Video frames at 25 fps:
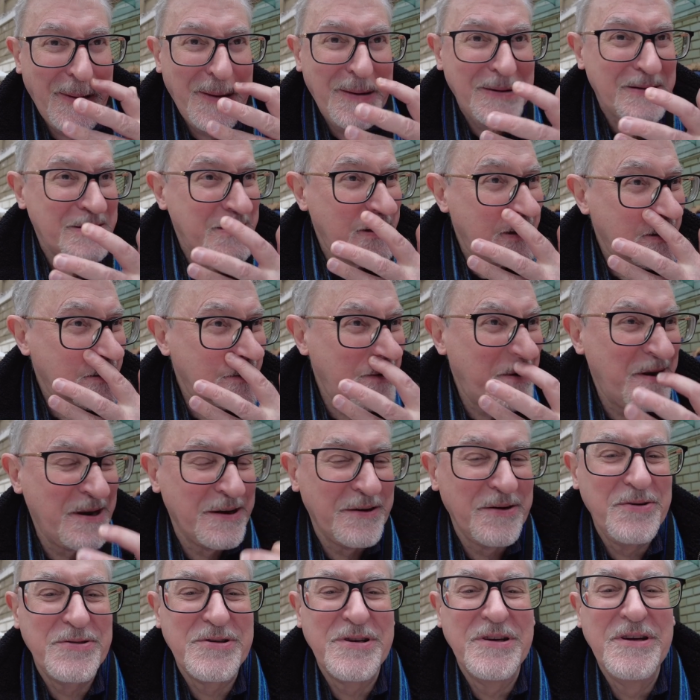Yes, that's right.
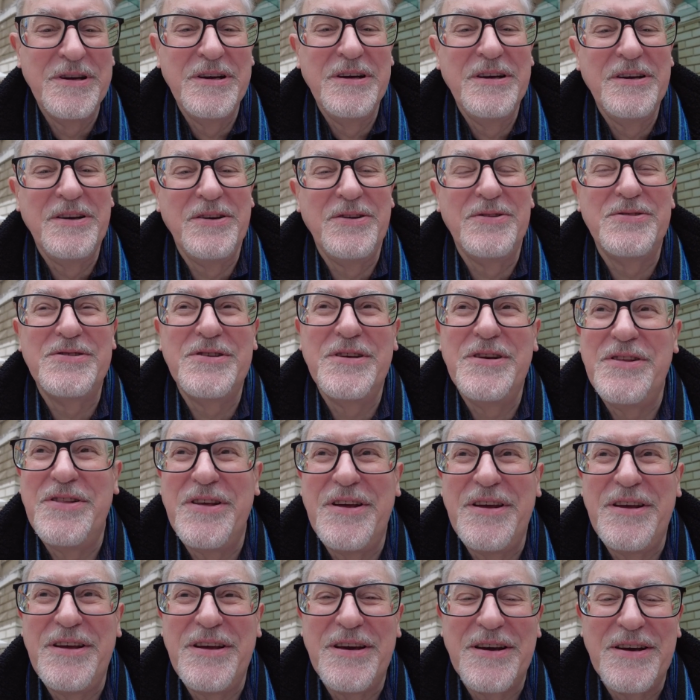You
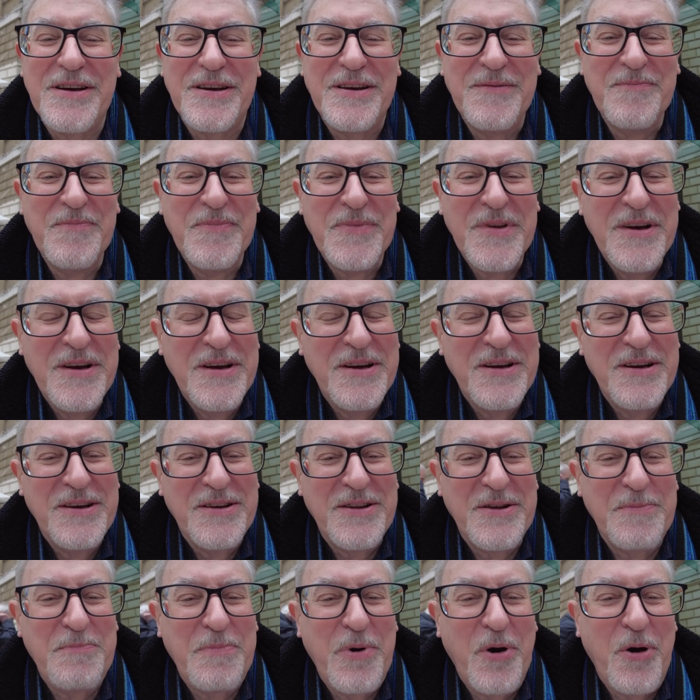see
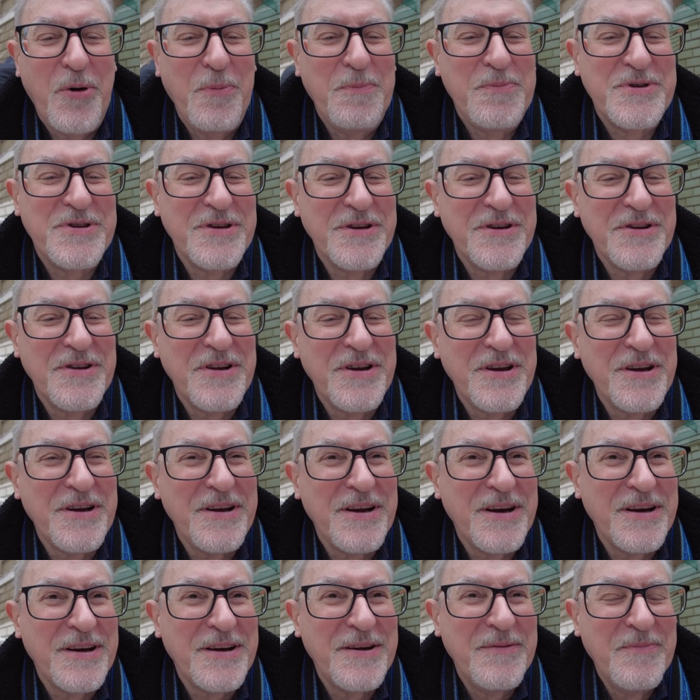the blobs and
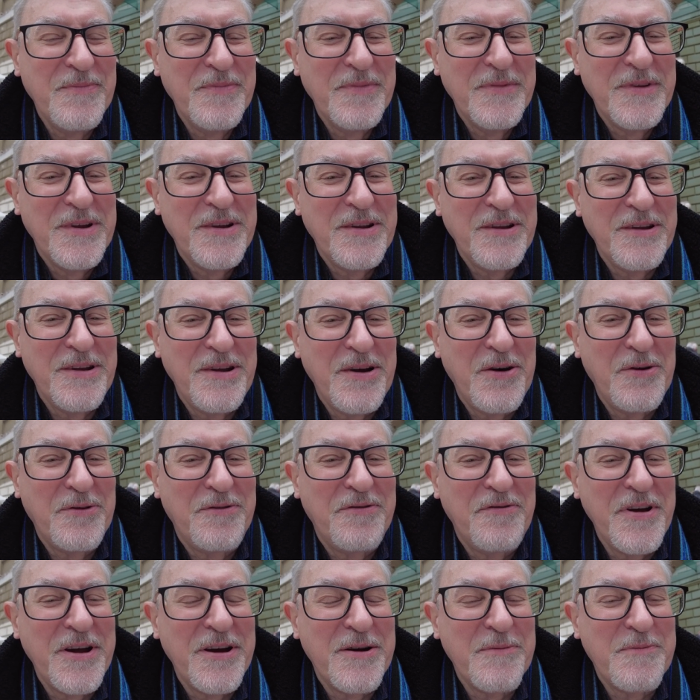the old
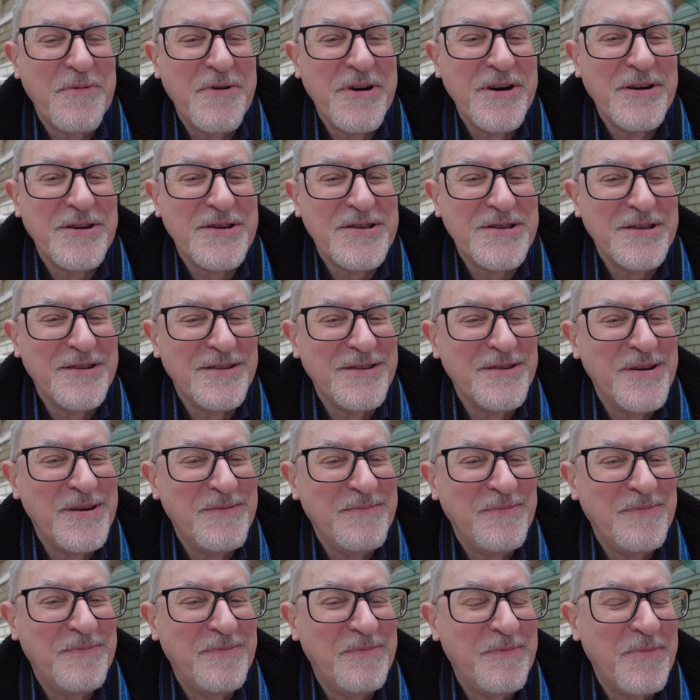fingerprints and
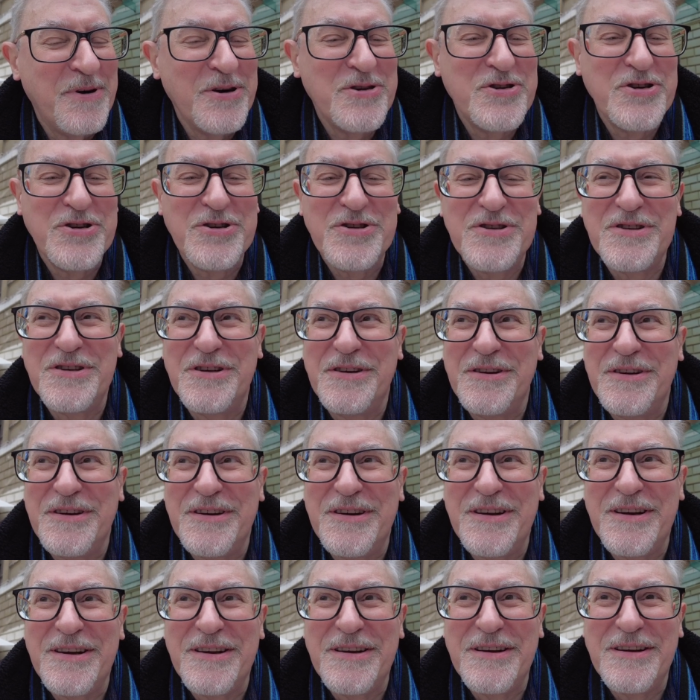brushes and
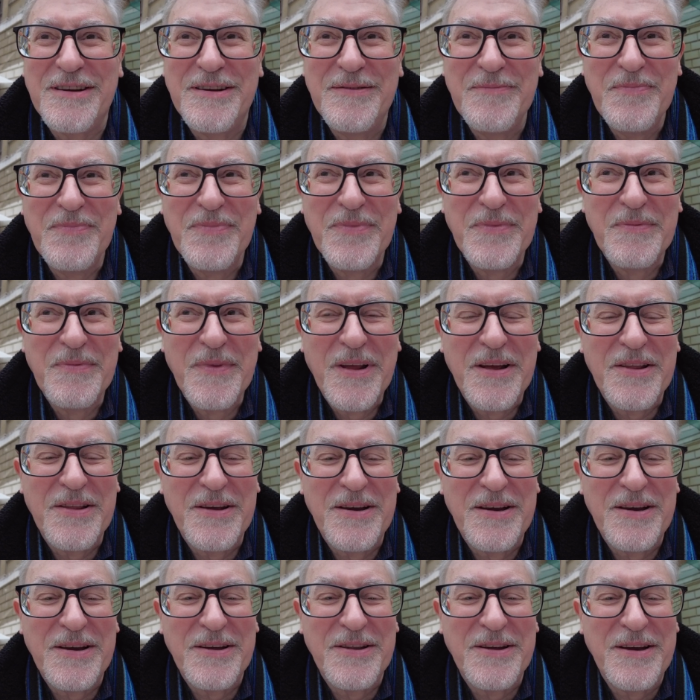
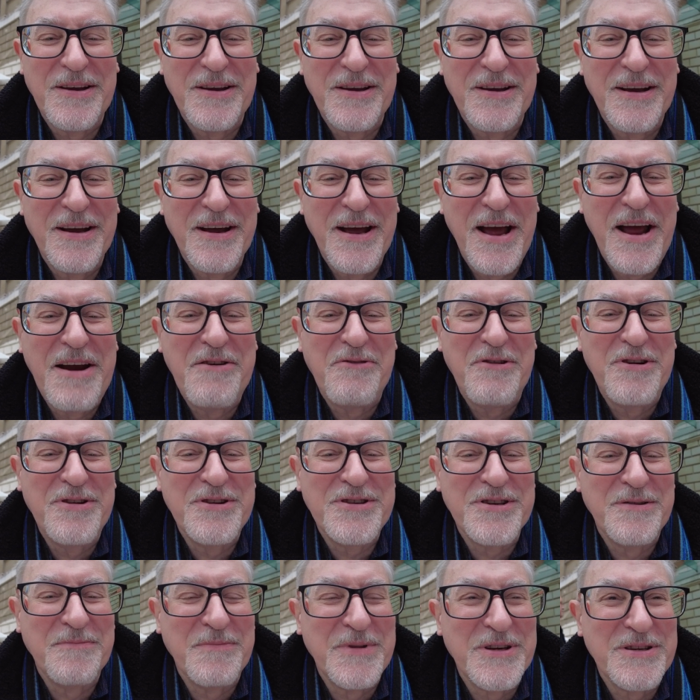the errors
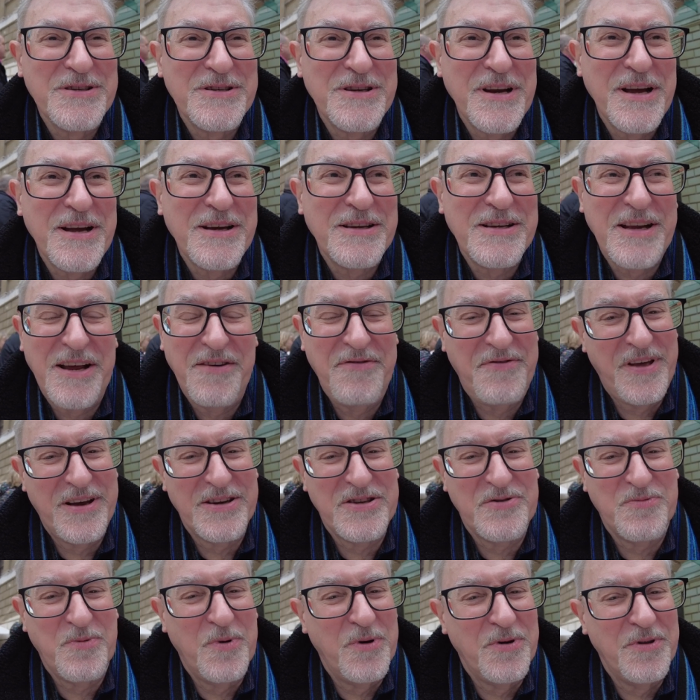and mistakes, if
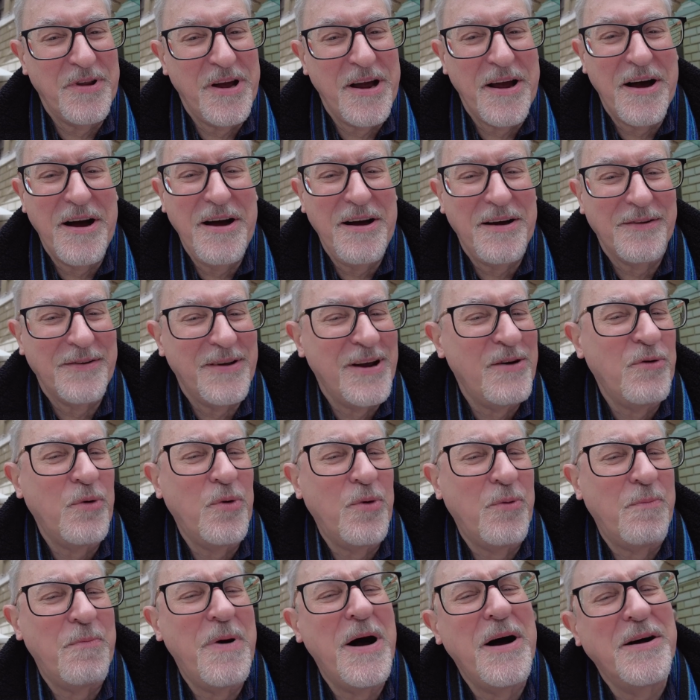that's what they are. They're all
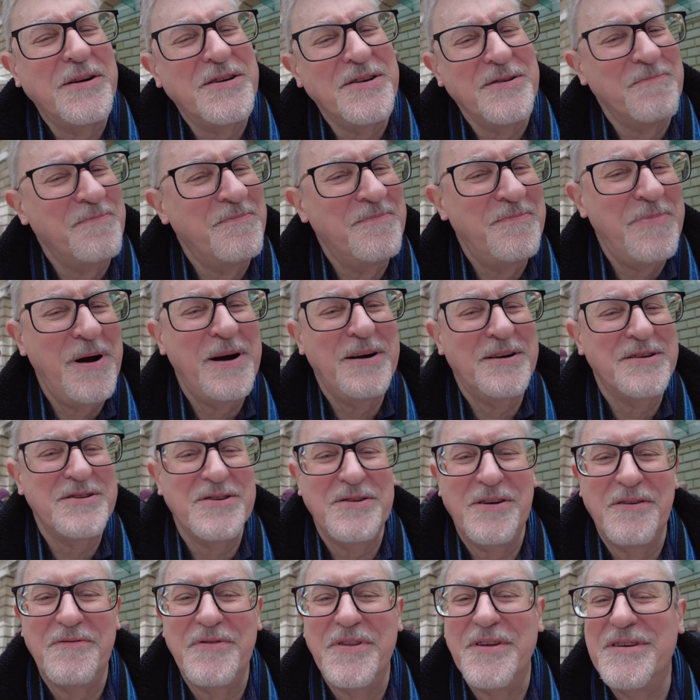part of the
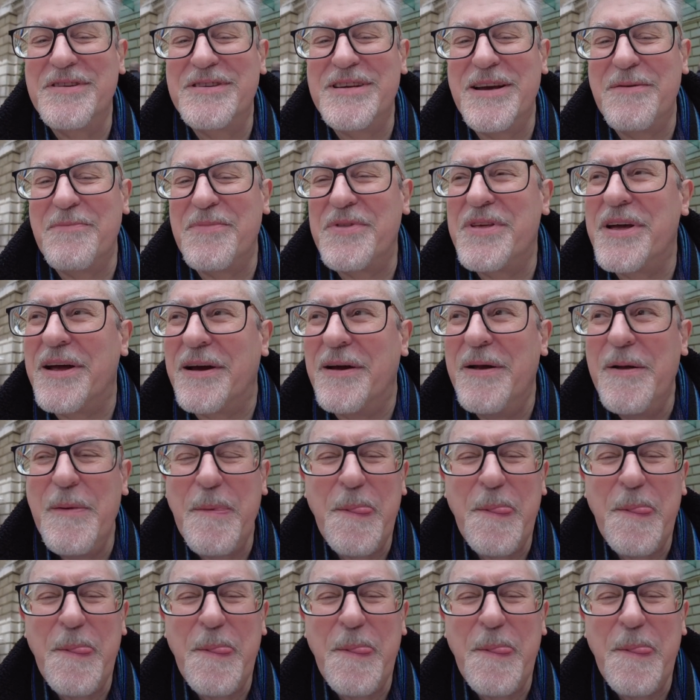parcel of the same thing.